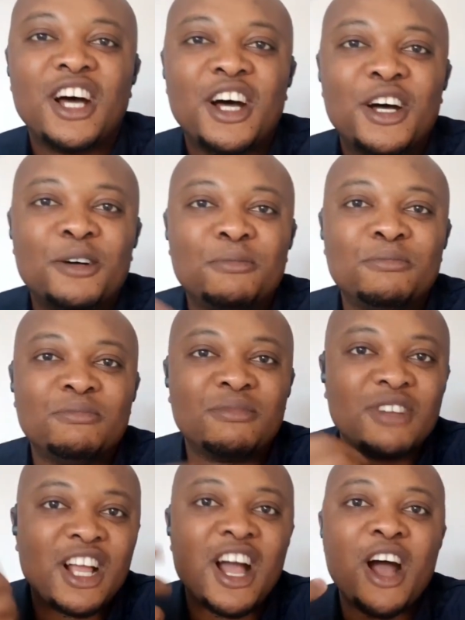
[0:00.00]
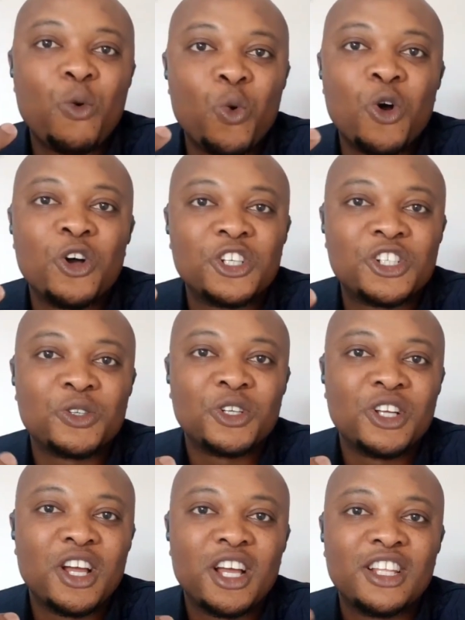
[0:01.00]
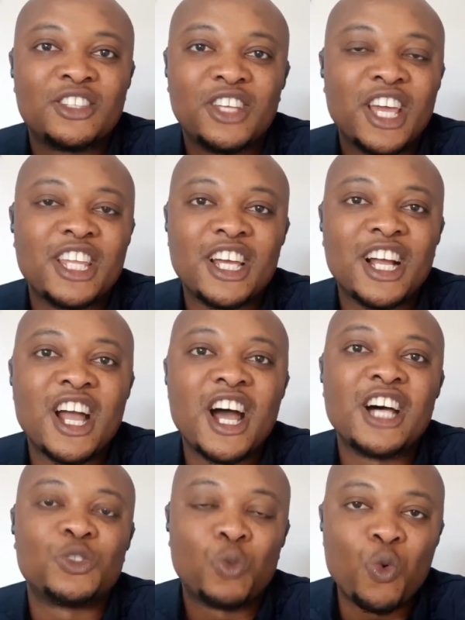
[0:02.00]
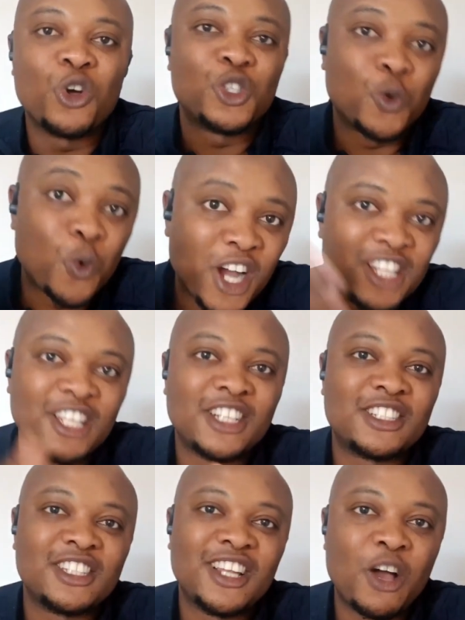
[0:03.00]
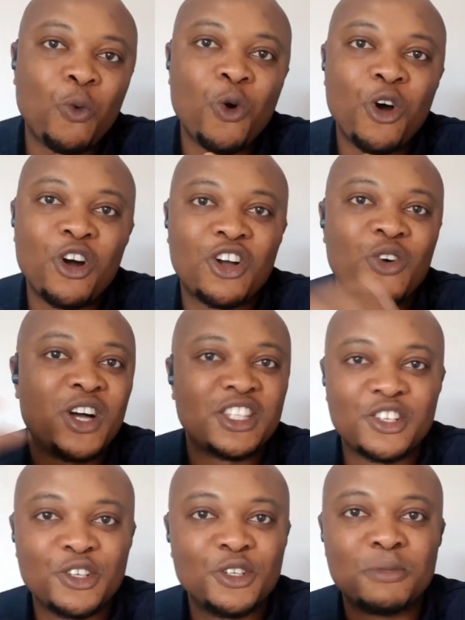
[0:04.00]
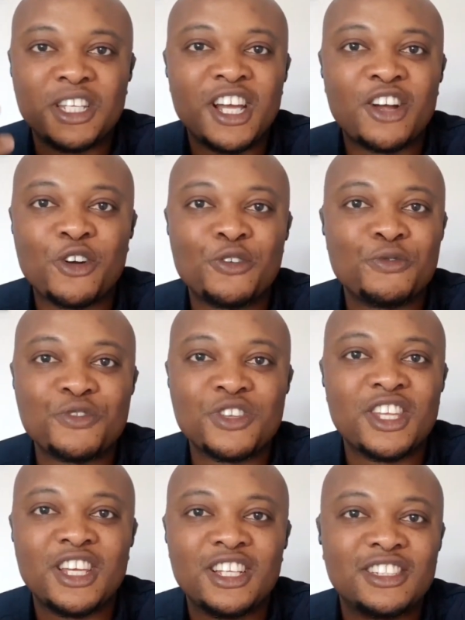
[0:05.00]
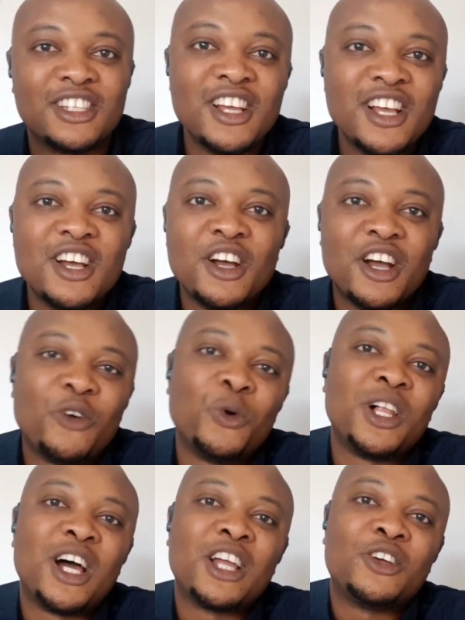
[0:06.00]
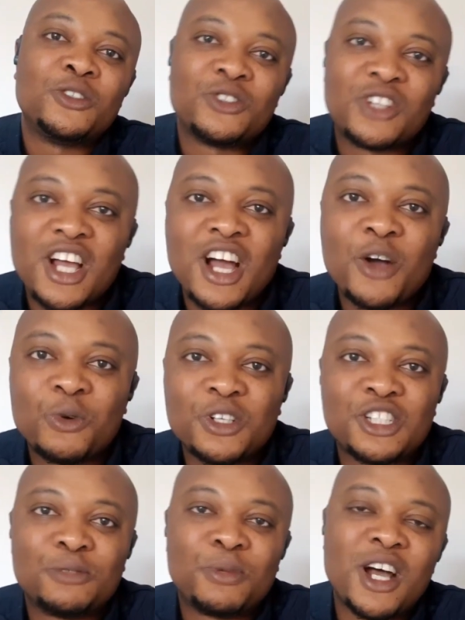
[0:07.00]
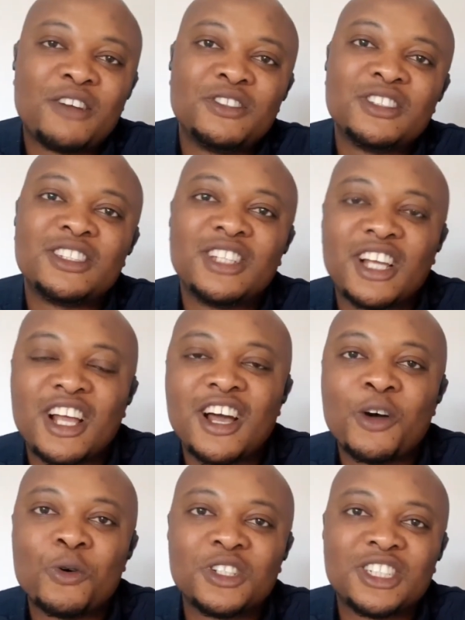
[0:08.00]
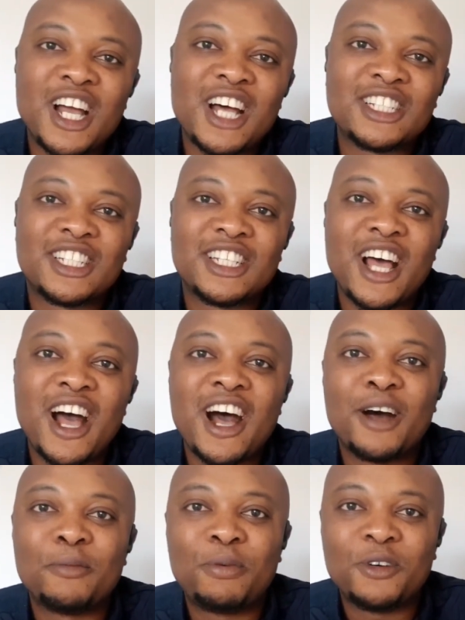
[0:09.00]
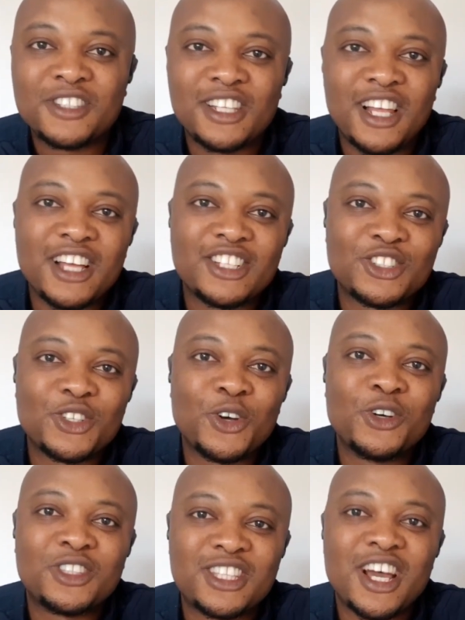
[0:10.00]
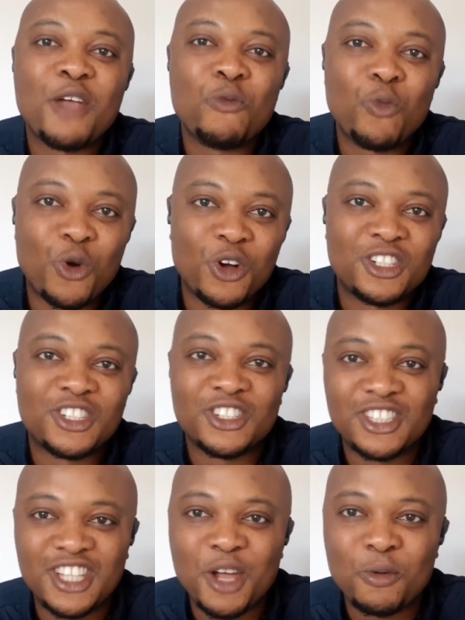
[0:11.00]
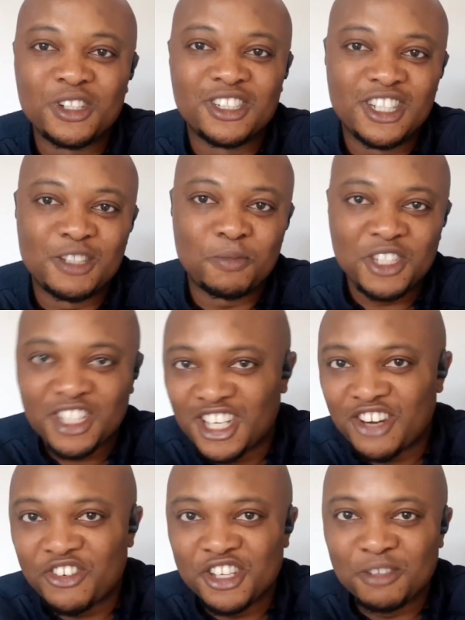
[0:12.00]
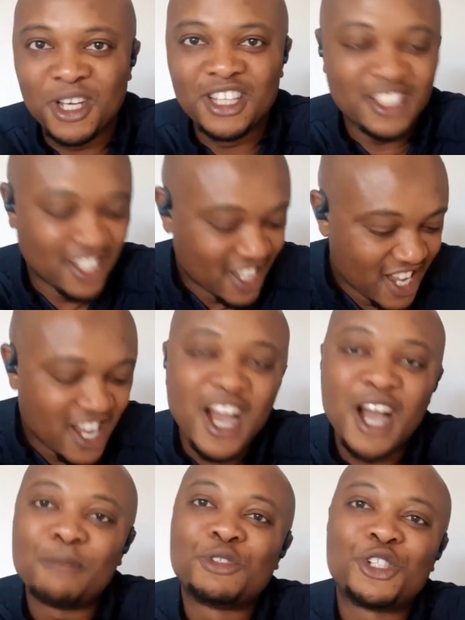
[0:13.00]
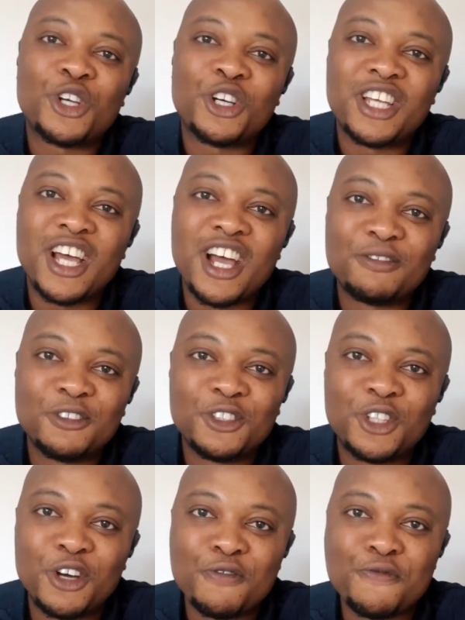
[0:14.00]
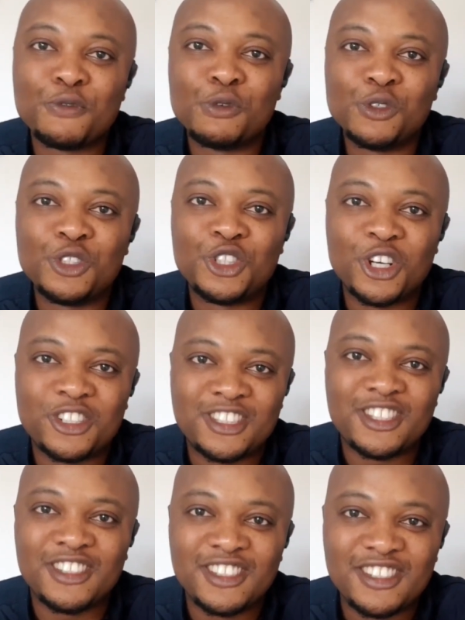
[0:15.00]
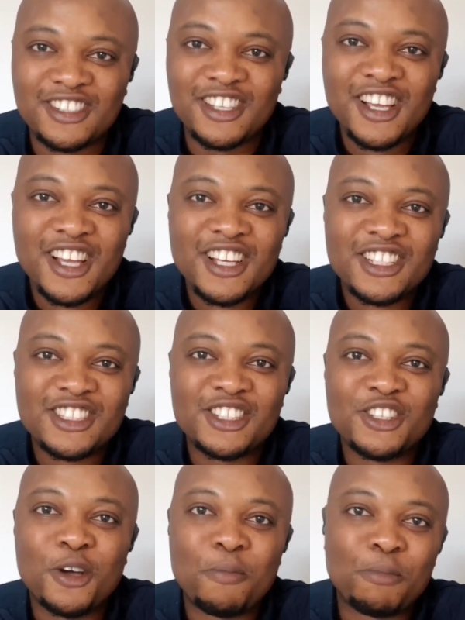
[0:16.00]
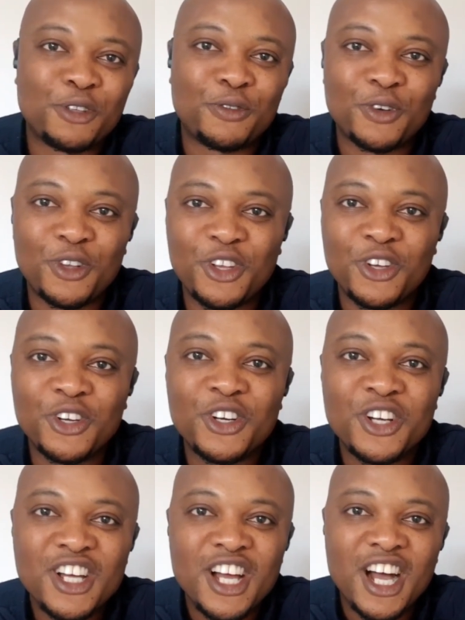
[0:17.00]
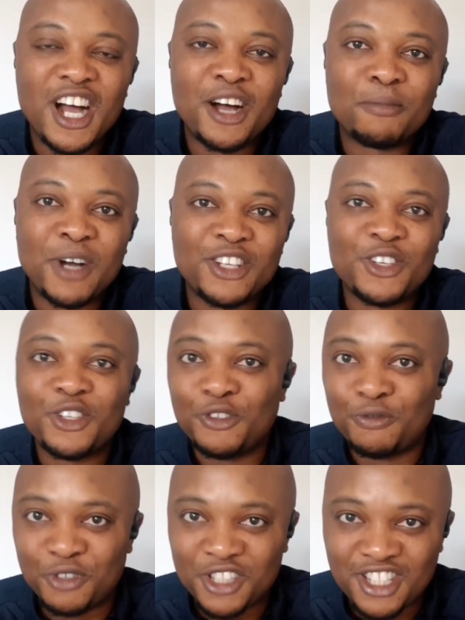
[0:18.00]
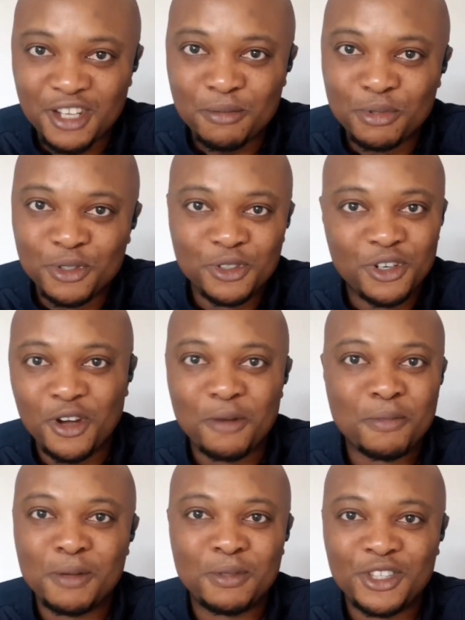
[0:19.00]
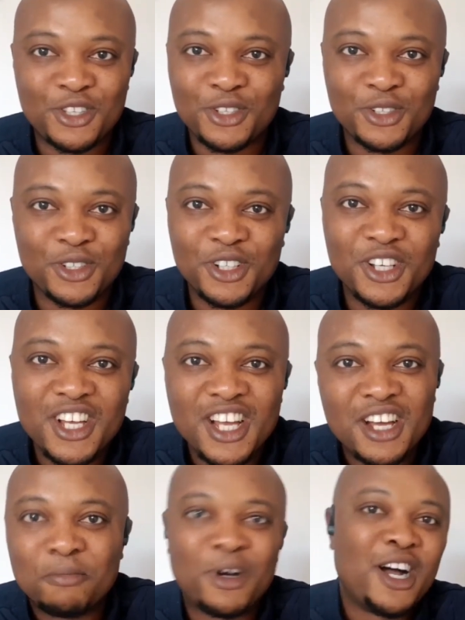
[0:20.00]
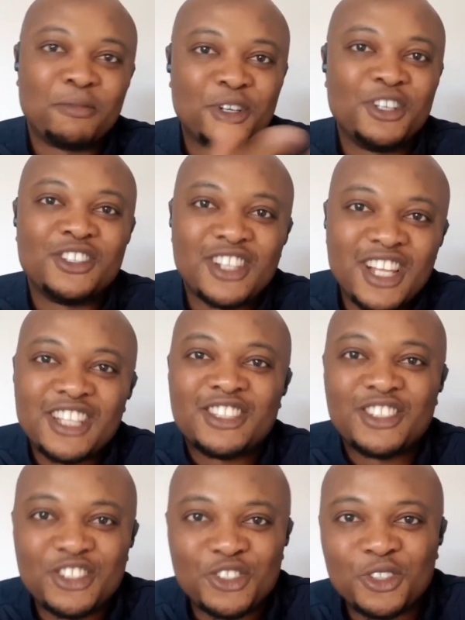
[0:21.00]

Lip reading: car wash to get their cars washed while they're still at work or at home at their convenience. Well, I go to car washes, but I haven't seen a car wash that has an app until I saw Time Wash. So Time Wash is a special arrangement. I'm sure that I haven't done full justice to your portfolio. I know you've written a book or maybe two, but I'm going to let you